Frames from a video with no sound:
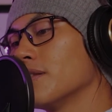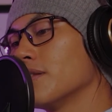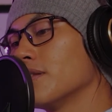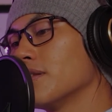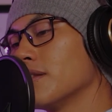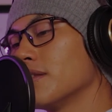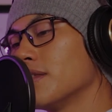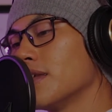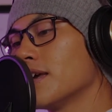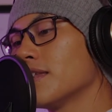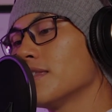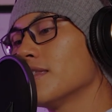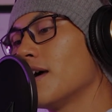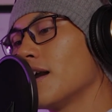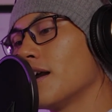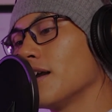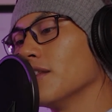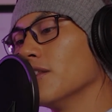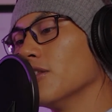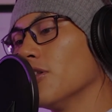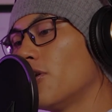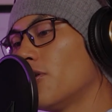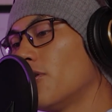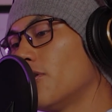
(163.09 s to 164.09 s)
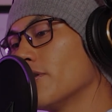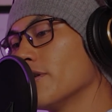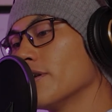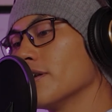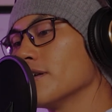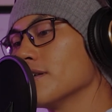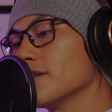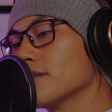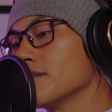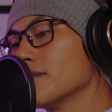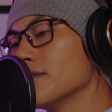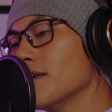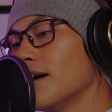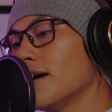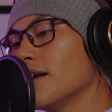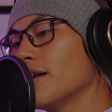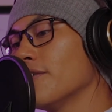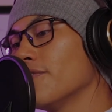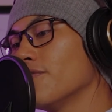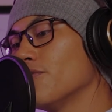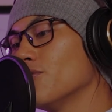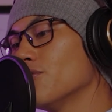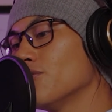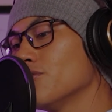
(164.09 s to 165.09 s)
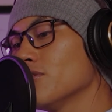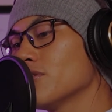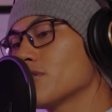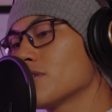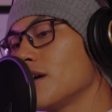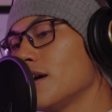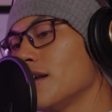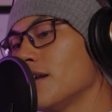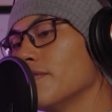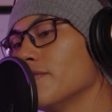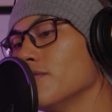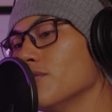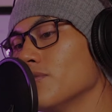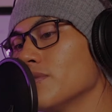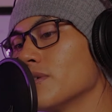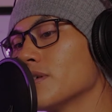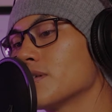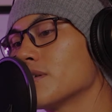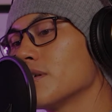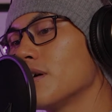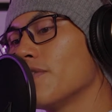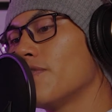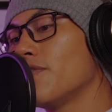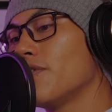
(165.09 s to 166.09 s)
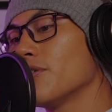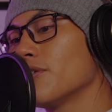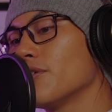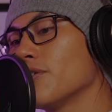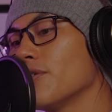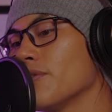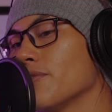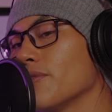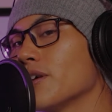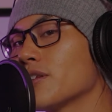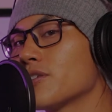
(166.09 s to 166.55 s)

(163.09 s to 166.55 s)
The thing that I learned is that if you're just kind of doing stuff on your own,